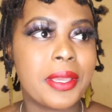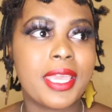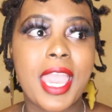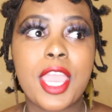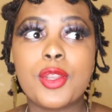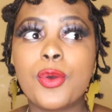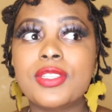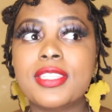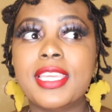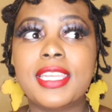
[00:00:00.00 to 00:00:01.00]
Okay, I
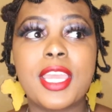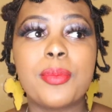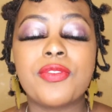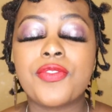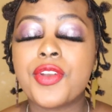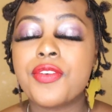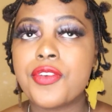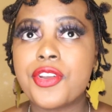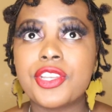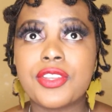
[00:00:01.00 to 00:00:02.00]
know it can be very
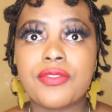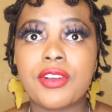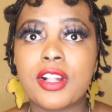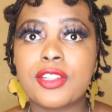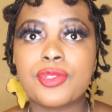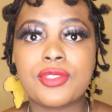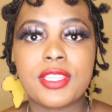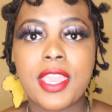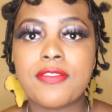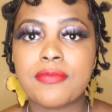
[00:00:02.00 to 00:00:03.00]
very difficult to
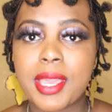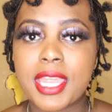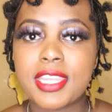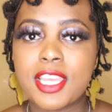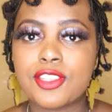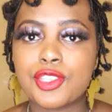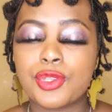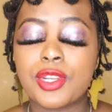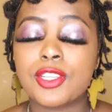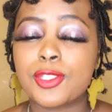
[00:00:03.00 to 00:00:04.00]
save money as a
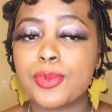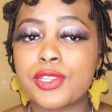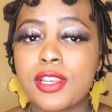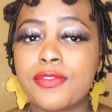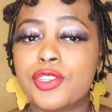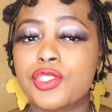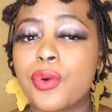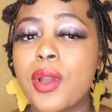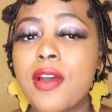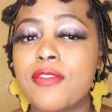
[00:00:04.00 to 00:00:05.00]
student, especially if you
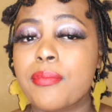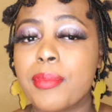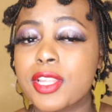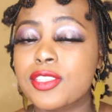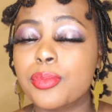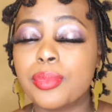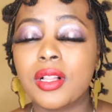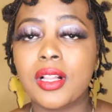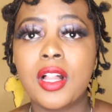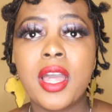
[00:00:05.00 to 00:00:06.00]
don't have
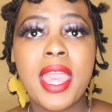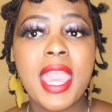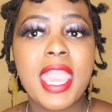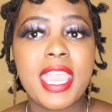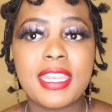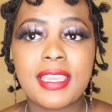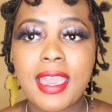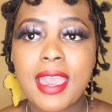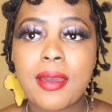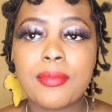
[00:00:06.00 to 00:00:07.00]
multiple
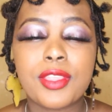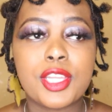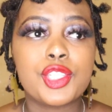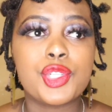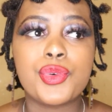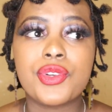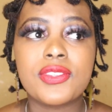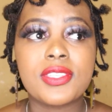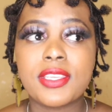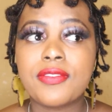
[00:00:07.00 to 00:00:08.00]
income that you
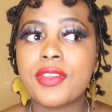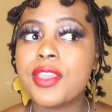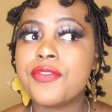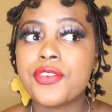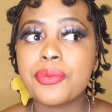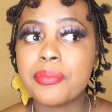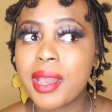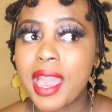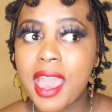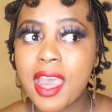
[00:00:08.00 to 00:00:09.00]
receive every
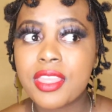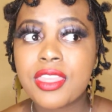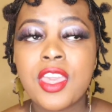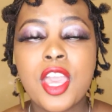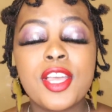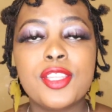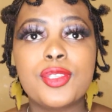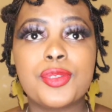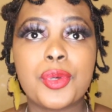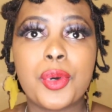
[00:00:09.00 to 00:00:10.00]
month.
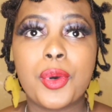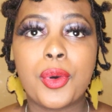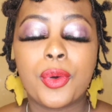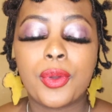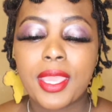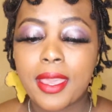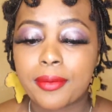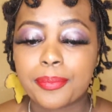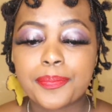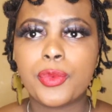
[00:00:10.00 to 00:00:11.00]
So
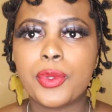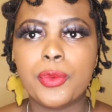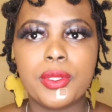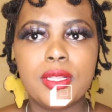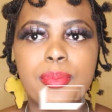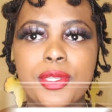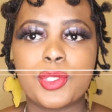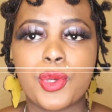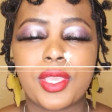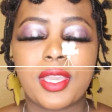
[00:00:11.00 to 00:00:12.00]
yeah, we will be
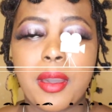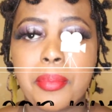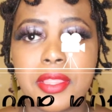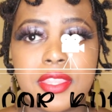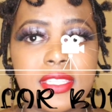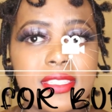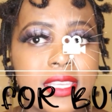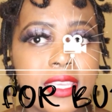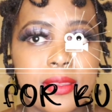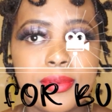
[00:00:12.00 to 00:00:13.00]
talking about the
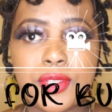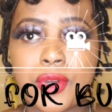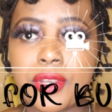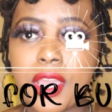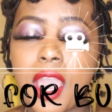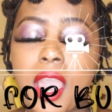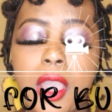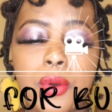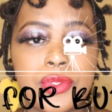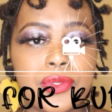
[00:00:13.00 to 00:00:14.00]
tips on
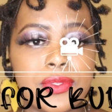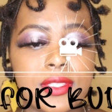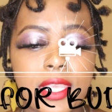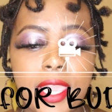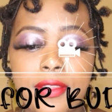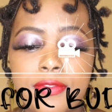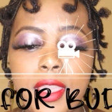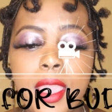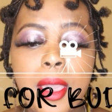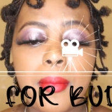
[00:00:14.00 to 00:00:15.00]
how to save
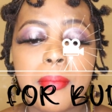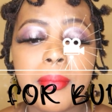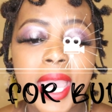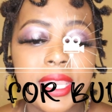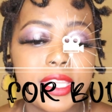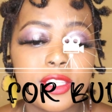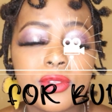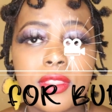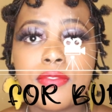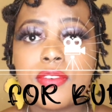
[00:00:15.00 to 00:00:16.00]
money.
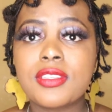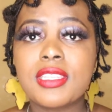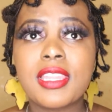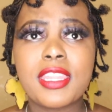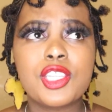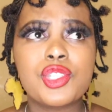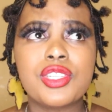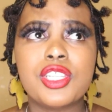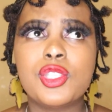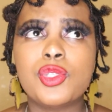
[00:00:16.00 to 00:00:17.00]
So the first thing that
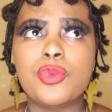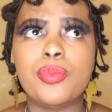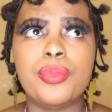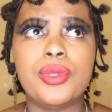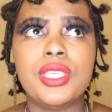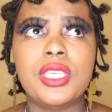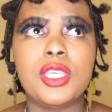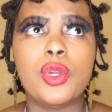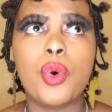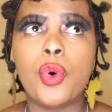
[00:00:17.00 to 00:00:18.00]
you need to
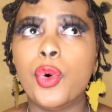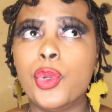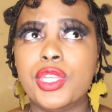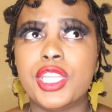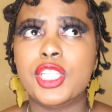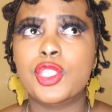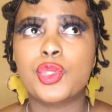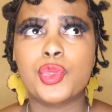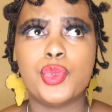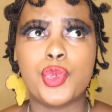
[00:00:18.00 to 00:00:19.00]
be, or you need
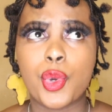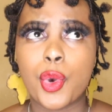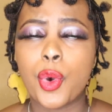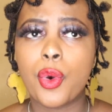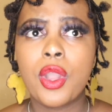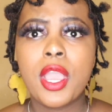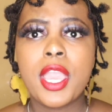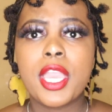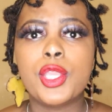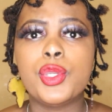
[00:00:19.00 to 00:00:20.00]
to know,
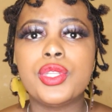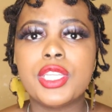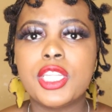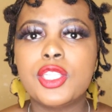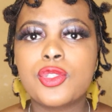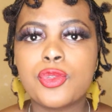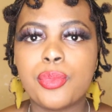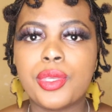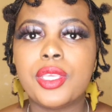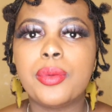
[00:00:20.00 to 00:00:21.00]
you need to
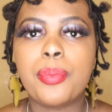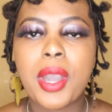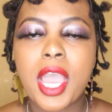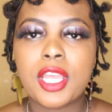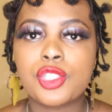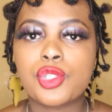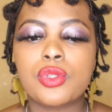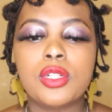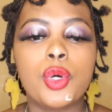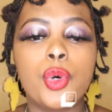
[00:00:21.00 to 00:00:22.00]
be
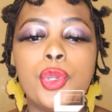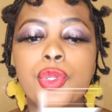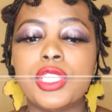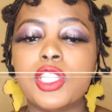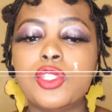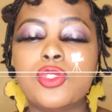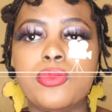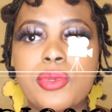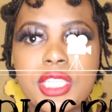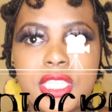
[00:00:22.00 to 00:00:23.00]
punctual, or you need
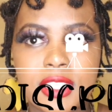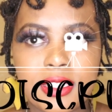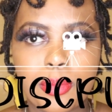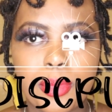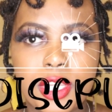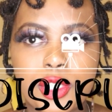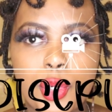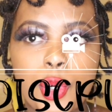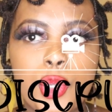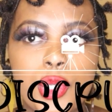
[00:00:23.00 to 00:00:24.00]
to be disciplined,
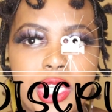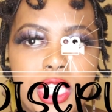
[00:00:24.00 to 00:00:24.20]
or you